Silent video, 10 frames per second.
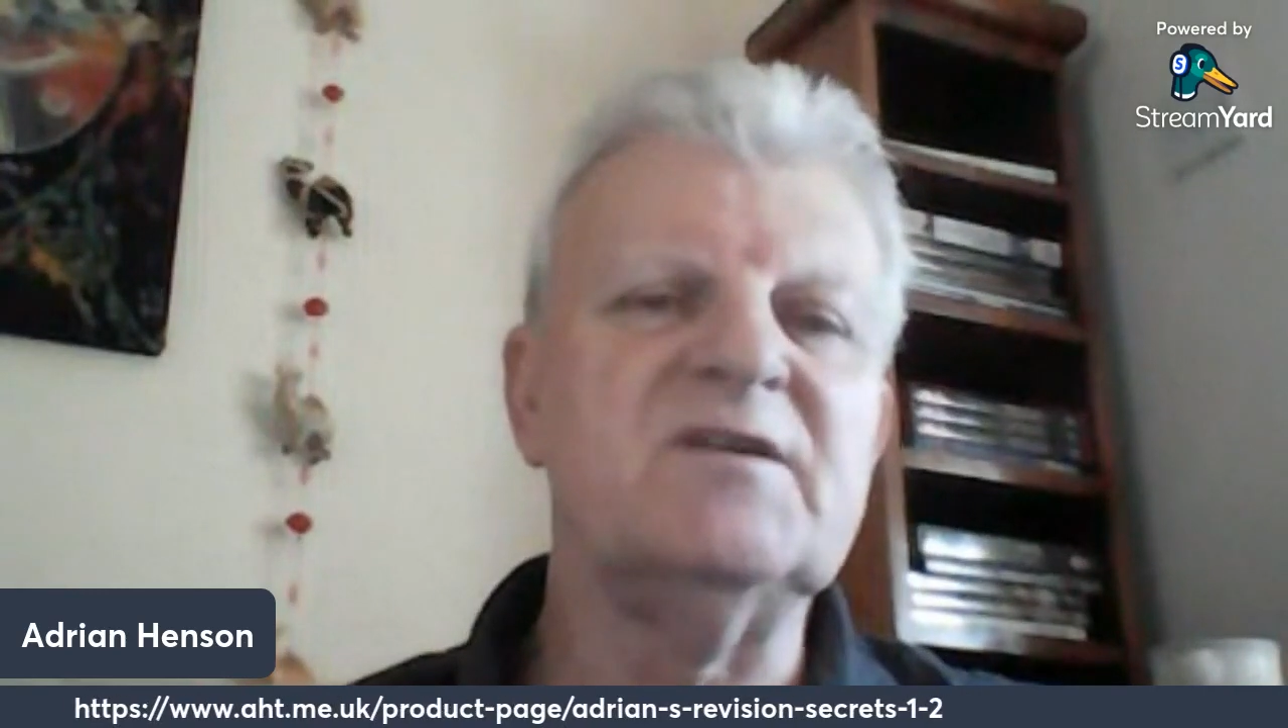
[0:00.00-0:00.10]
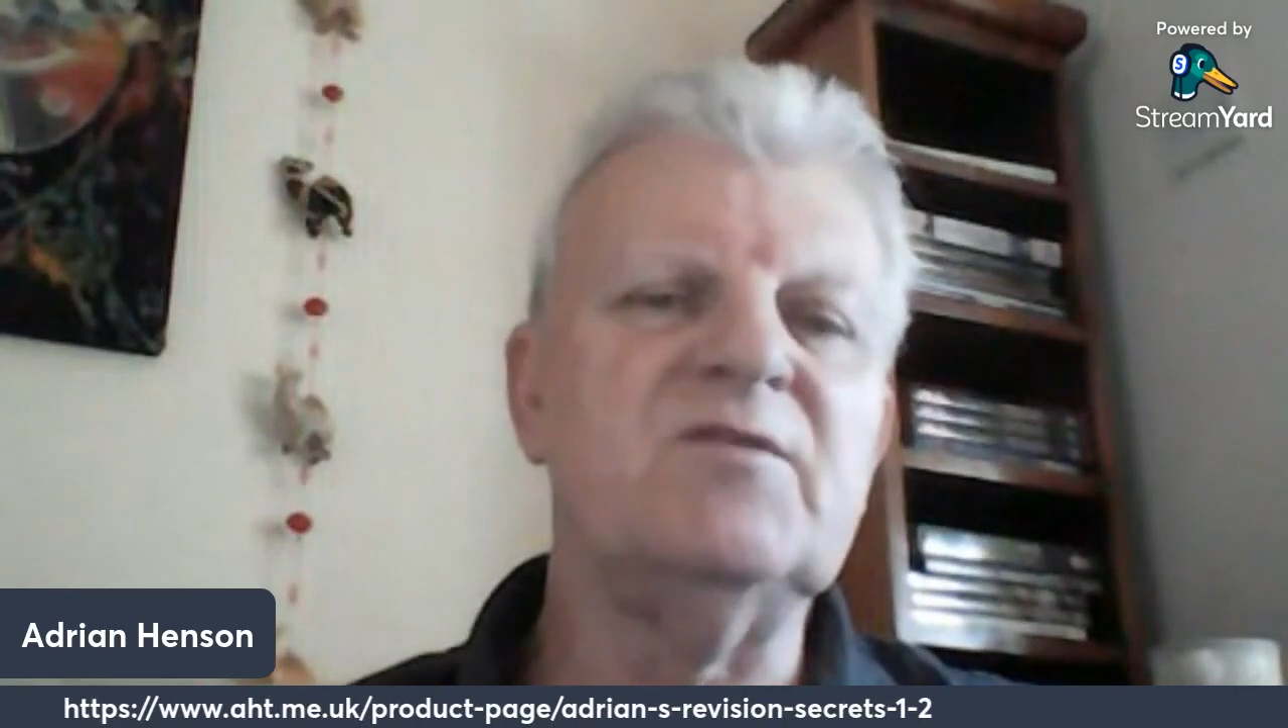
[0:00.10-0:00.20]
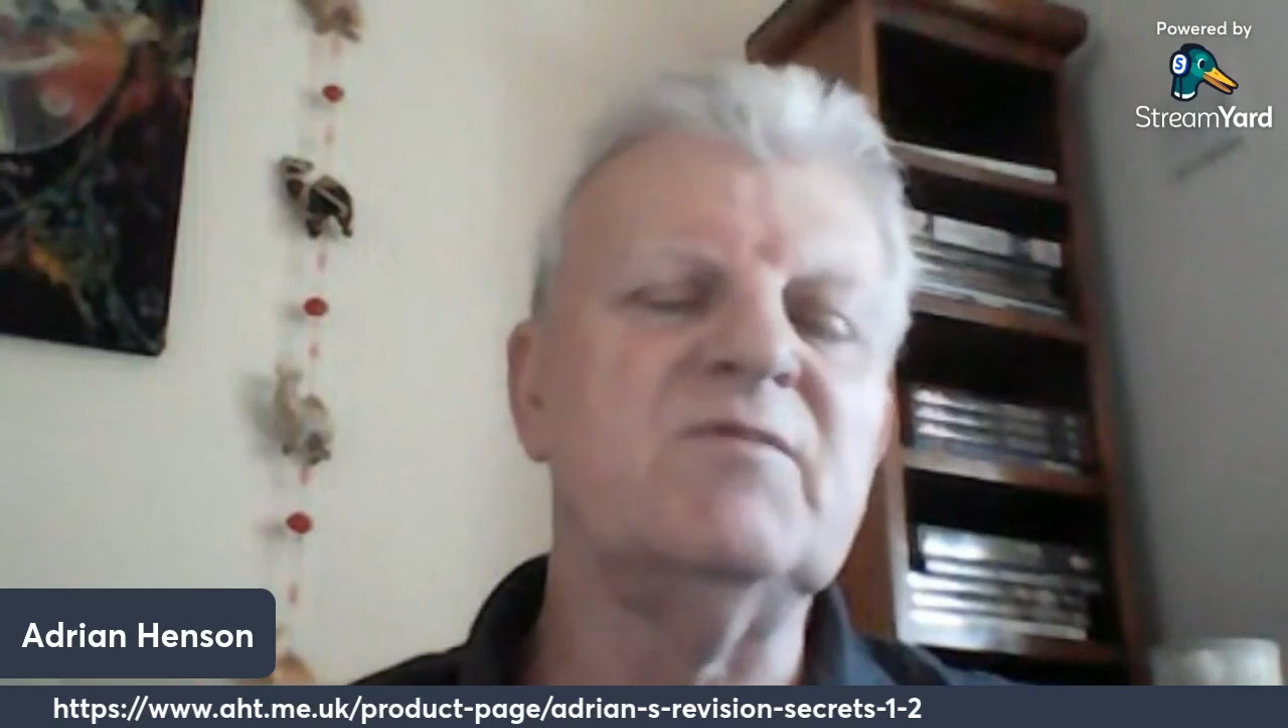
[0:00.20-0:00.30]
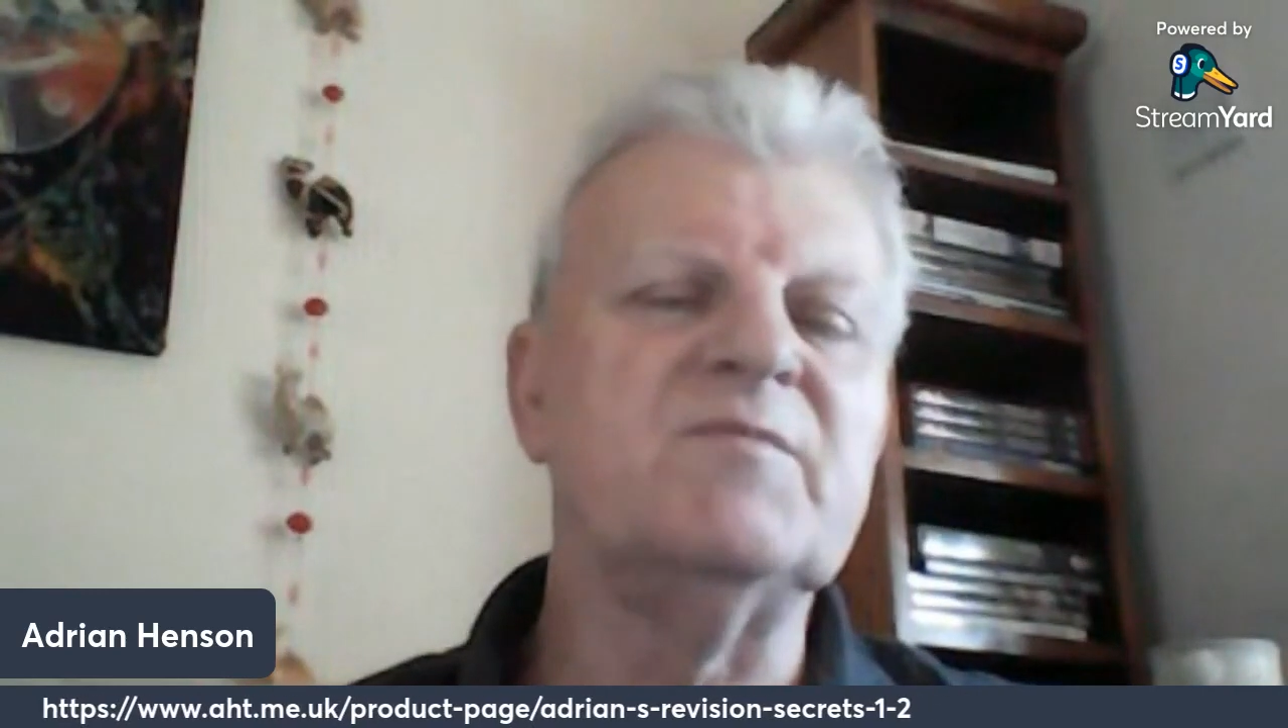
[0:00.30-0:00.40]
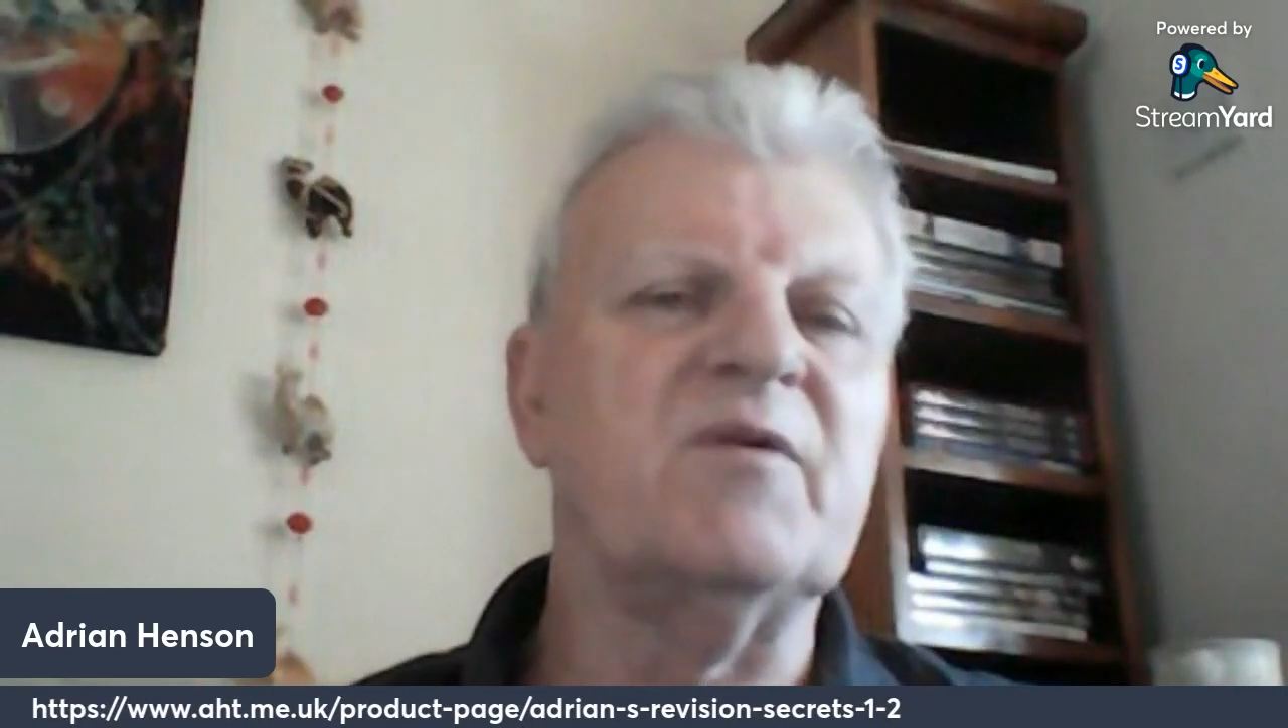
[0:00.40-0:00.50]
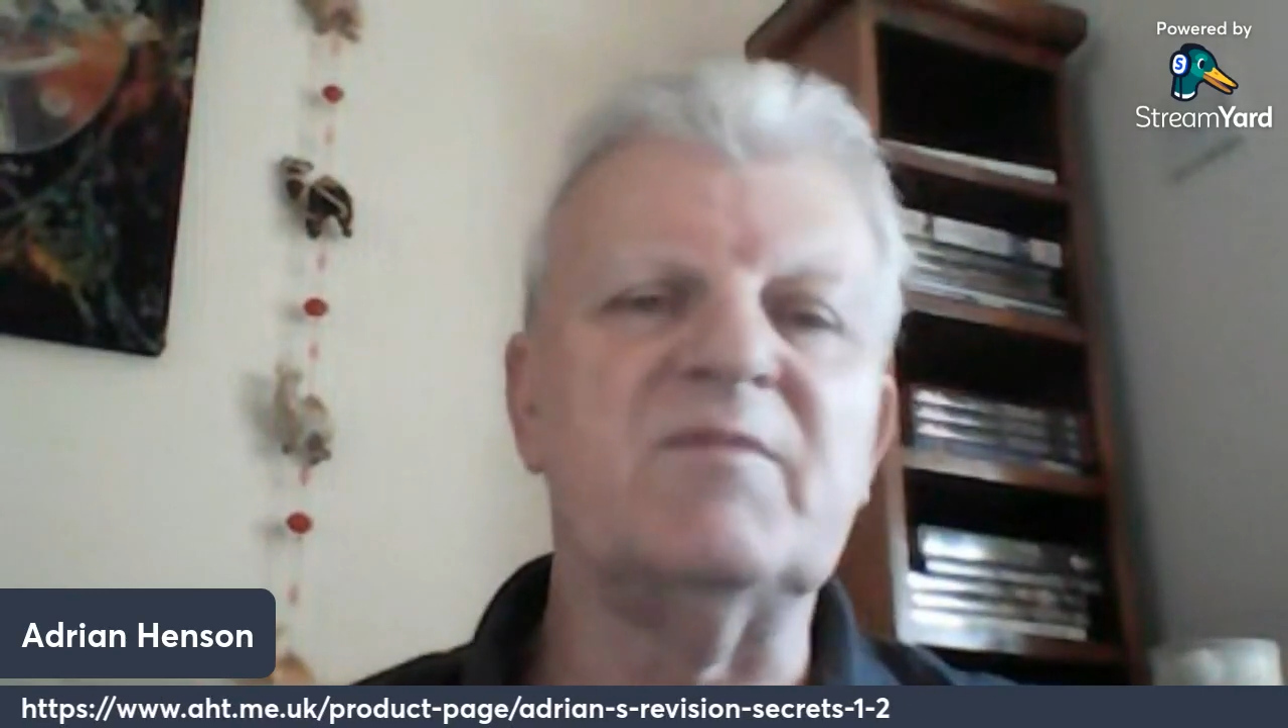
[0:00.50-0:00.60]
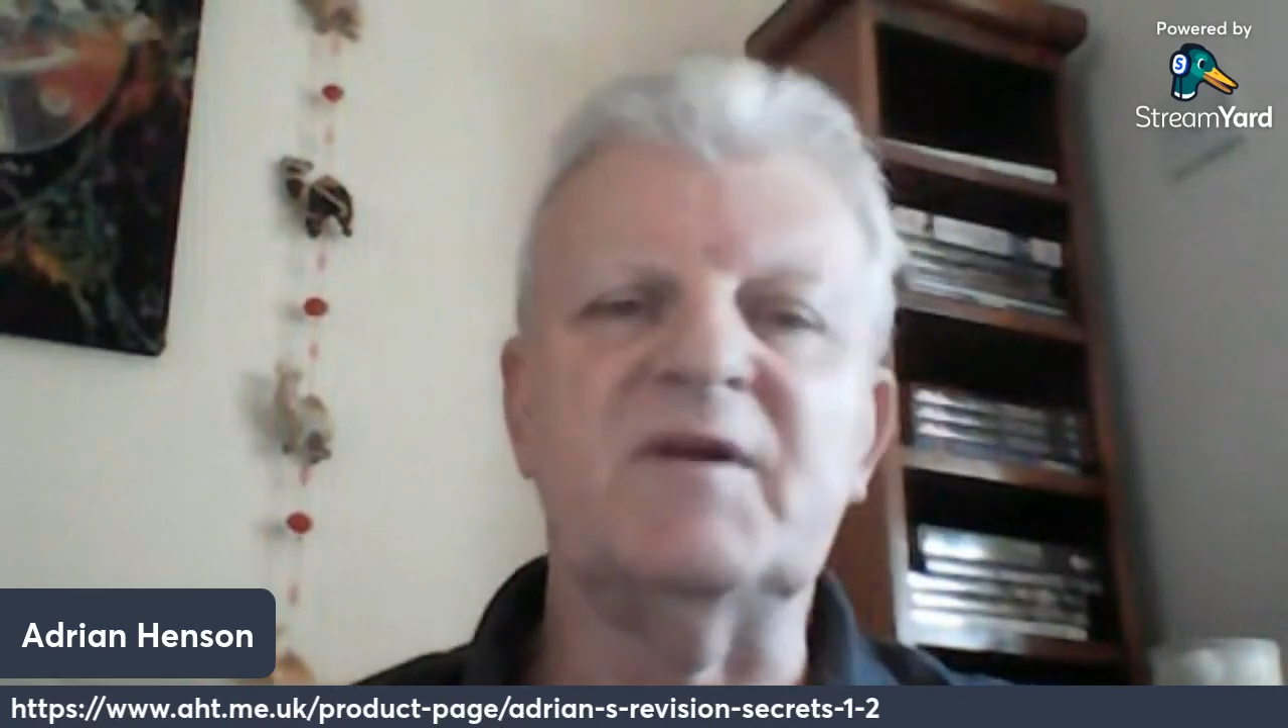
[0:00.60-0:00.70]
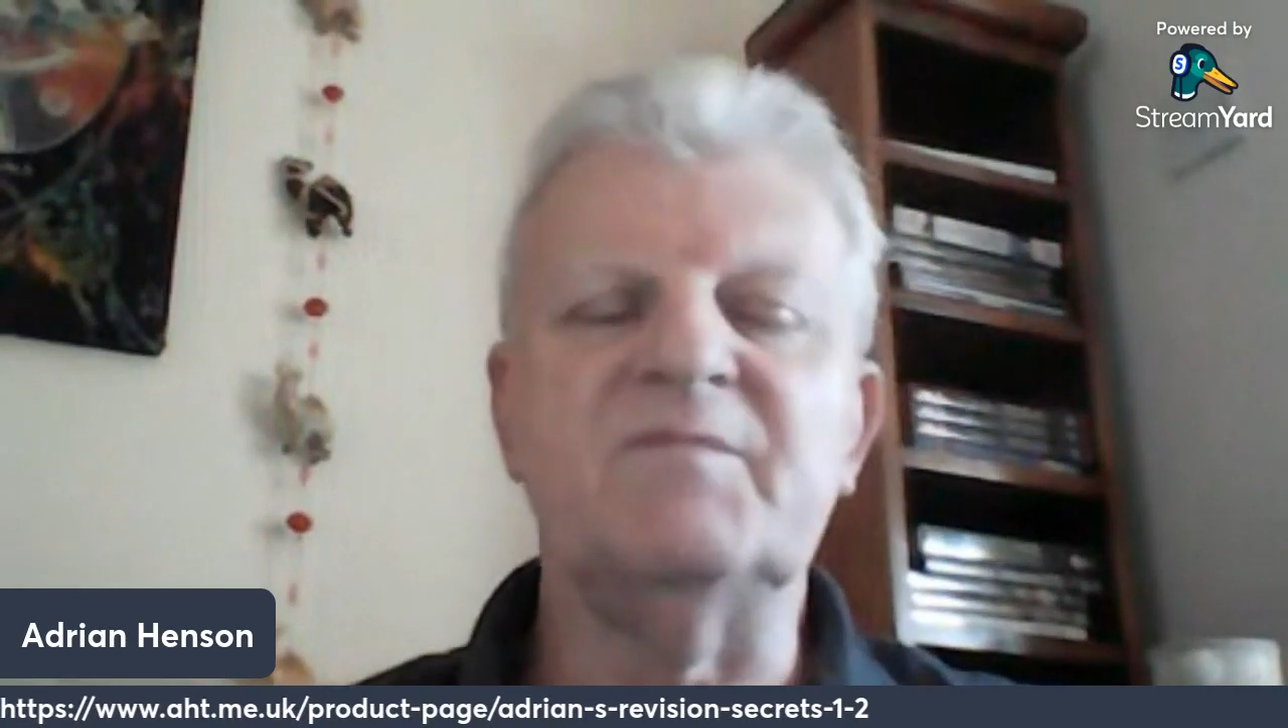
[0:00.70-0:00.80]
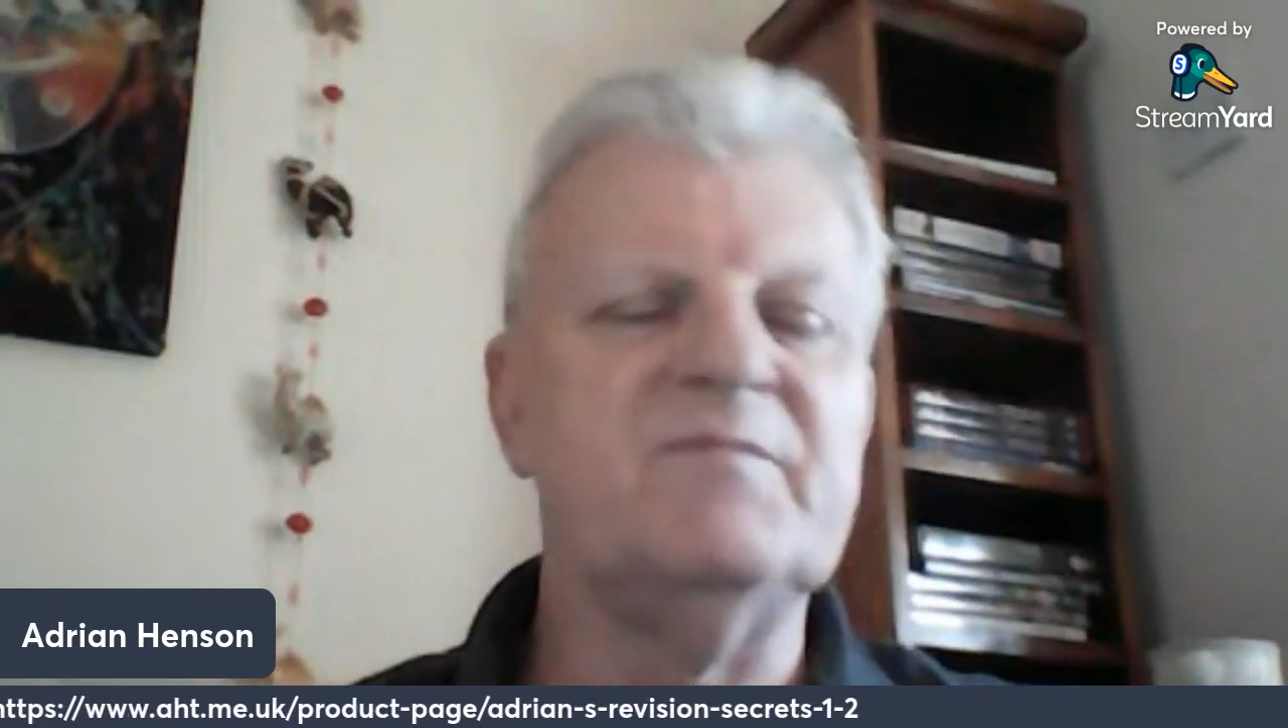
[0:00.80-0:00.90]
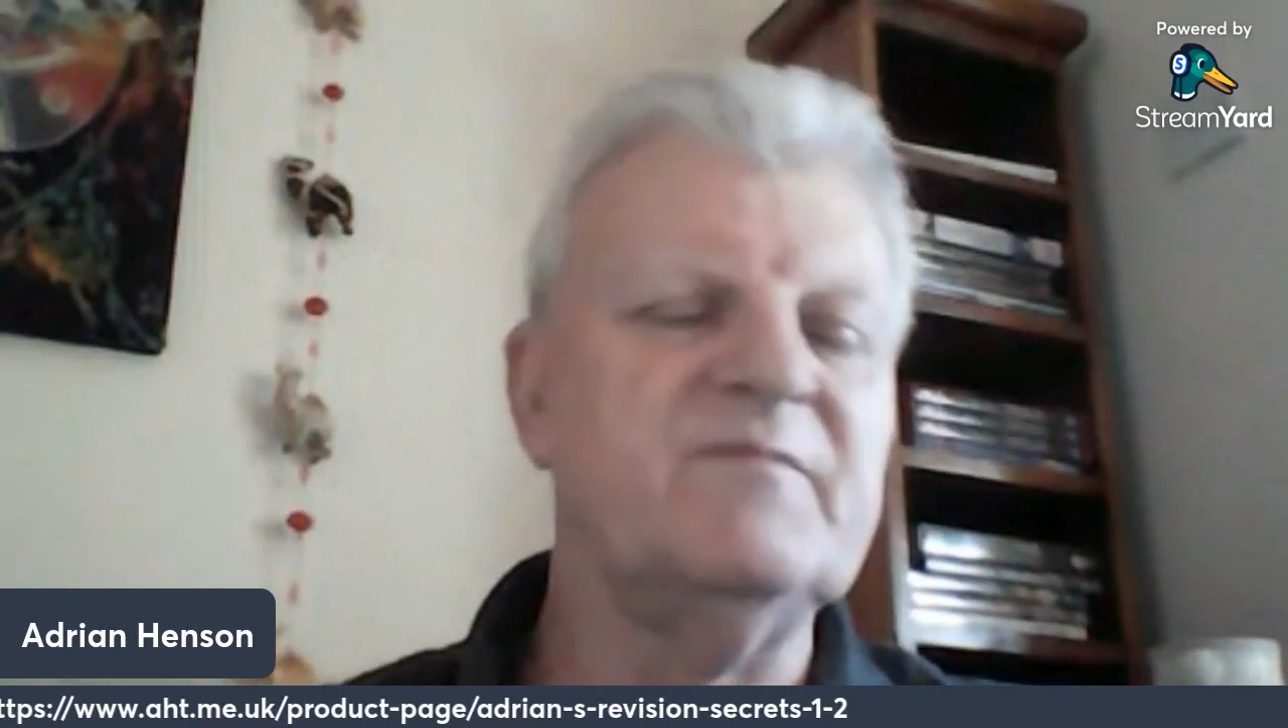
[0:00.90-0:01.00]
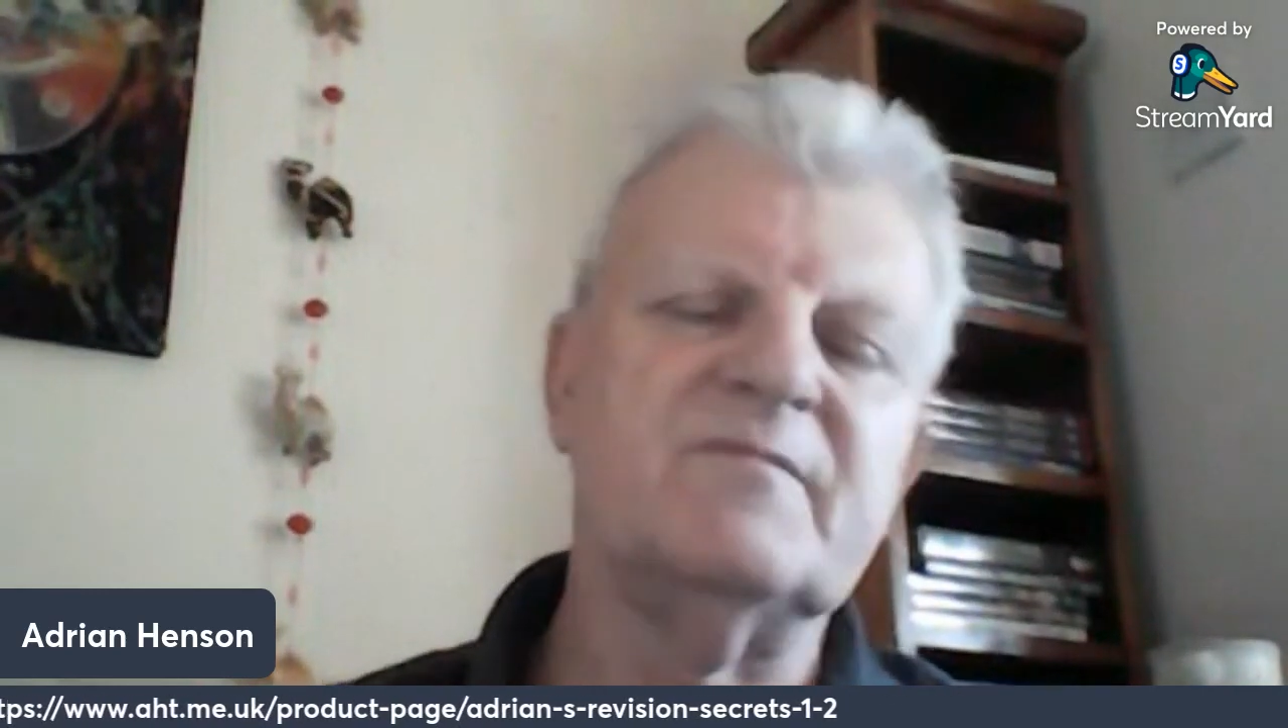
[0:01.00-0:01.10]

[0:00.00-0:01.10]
and you would probably